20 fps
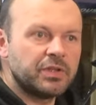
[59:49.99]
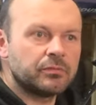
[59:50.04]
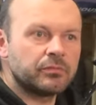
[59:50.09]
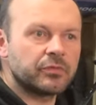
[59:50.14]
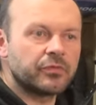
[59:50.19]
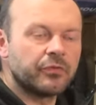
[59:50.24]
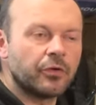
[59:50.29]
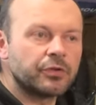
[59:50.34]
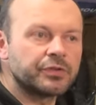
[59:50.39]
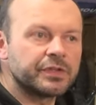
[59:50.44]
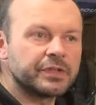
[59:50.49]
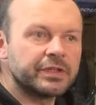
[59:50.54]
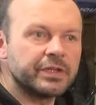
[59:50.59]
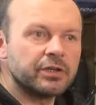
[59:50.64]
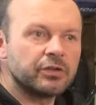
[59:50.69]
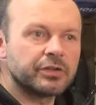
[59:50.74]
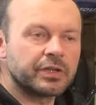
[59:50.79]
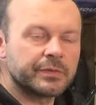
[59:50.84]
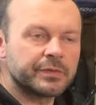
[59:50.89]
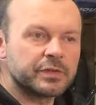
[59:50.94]
I mean, 40
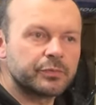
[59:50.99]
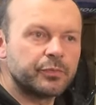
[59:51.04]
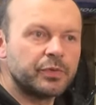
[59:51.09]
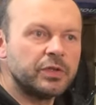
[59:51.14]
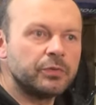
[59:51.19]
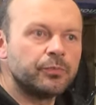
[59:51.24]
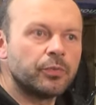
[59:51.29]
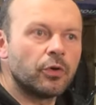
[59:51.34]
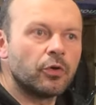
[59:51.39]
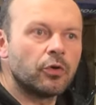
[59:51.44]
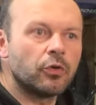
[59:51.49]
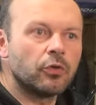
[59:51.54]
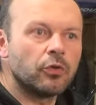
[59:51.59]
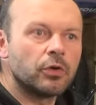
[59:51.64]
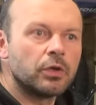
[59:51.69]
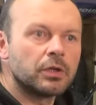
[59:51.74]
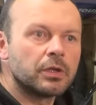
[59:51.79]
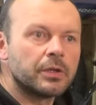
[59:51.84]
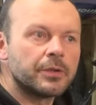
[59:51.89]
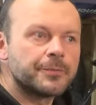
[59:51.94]
kilograms. People
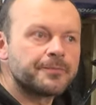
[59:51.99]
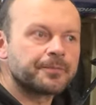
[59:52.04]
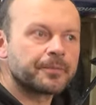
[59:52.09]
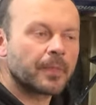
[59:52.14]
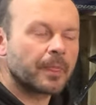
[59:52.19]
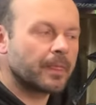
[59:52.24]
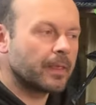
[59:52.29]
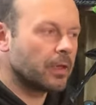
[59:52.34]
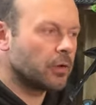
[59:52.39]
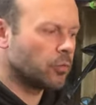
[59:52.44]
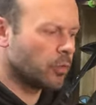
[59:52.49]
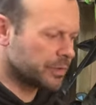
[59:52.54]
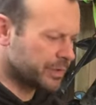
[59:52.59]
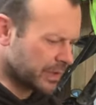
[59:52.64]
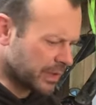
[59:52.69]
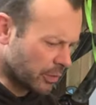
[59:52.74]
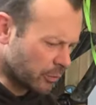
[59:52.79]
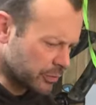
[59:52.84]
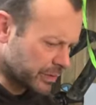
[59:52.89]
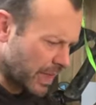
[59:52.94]
would
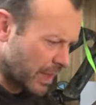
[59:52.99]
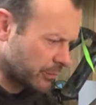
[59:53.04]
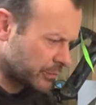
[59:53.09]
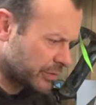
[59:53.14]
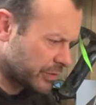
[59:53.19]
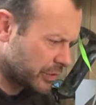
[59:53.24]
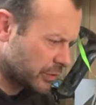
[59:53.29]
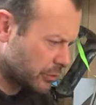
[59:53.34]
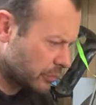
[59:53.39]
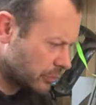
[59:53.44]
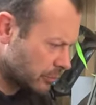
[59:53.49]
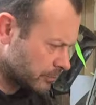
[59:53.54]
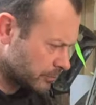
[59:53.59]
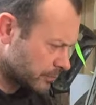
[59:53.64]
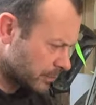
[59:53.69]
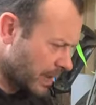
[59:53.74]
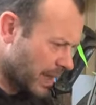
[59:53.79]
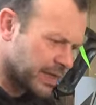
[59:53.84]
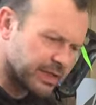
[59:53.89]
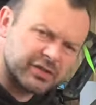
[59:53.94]
they go down to
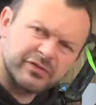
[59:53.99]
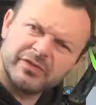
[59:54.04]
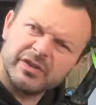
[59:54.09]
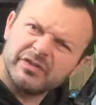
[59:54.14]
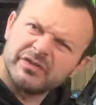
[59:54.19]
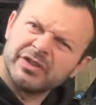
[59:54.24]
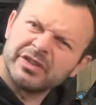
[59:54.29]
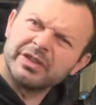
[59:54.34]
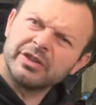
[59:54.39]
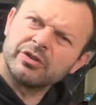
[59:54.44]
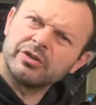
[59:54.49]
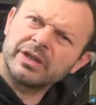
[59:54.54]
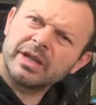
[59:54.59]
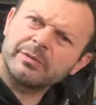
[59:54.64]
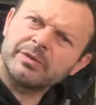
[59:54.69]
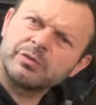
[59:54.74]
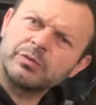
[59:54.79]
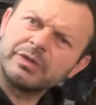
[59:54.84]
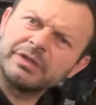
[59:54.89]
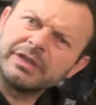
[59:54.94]
850
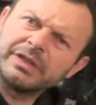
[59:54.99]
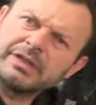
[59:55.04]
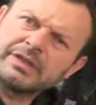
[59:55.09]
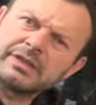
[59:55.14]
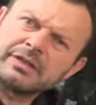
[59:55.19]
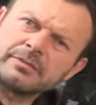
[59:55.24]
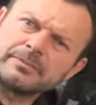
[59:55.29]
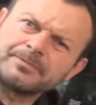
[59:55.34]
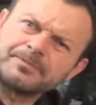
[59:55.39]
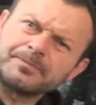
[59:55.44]
kilograms with these?